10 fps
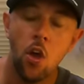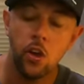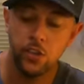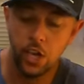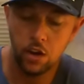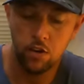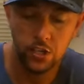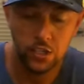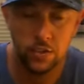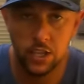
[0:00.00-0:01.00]
because they don't like
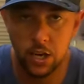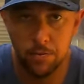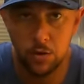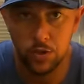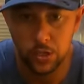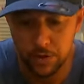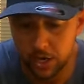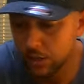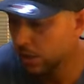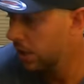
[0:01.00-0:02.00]
chili, they had a big whinge
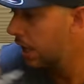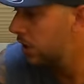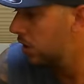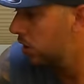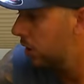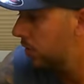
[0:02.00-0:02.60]
about it. So they just got it